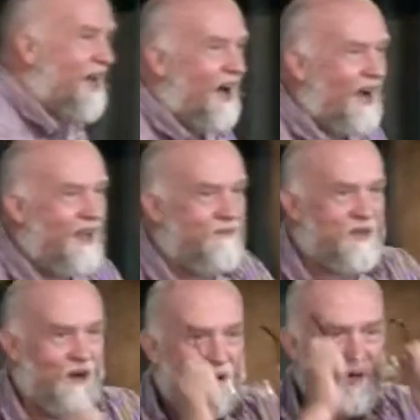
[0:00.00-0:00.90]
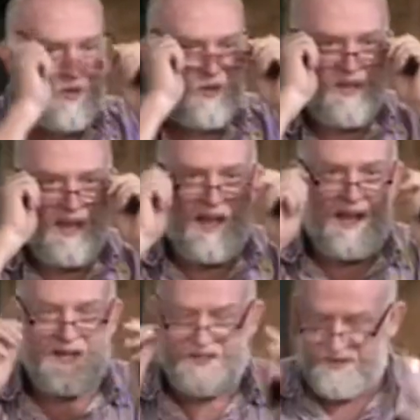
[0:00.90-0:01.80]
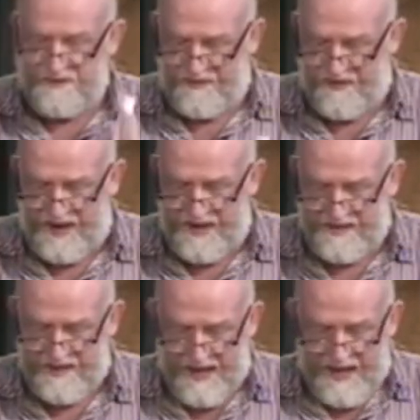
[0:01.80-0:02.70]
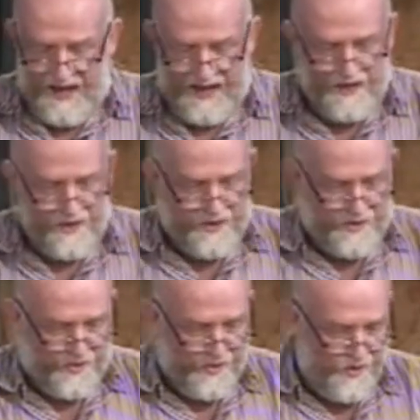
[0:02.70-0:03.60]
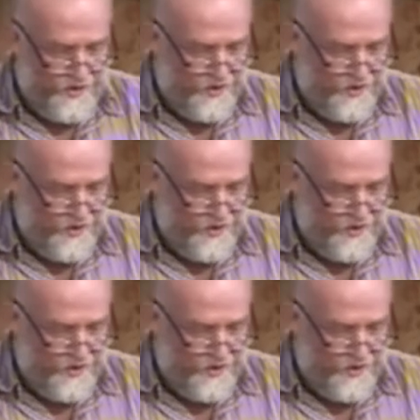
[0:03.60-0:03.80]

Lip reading: I have to look through the eyes of faith. I look through